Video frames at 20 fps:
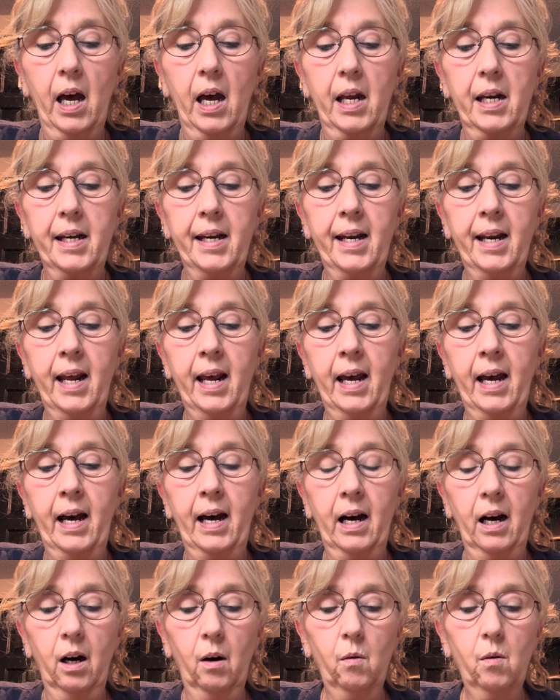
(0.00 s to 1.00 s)

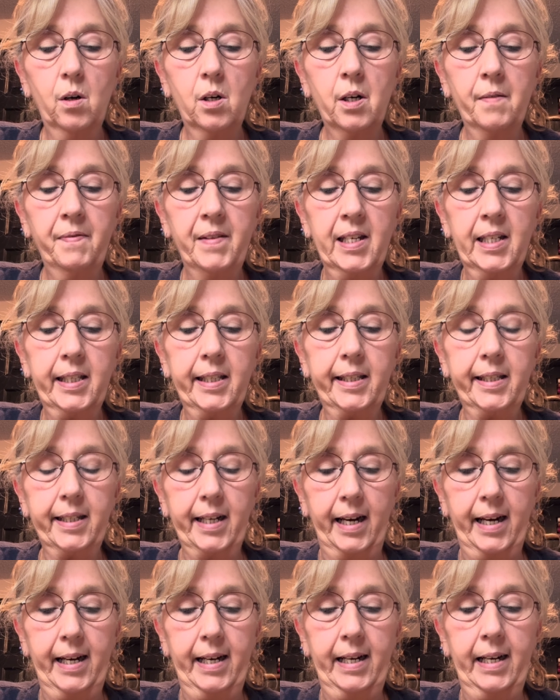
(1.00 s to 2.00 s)
Now on this
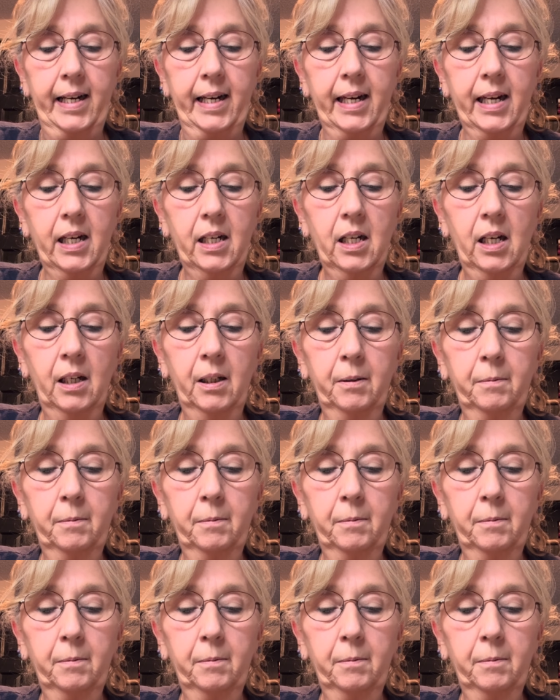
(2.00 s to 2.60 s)
side,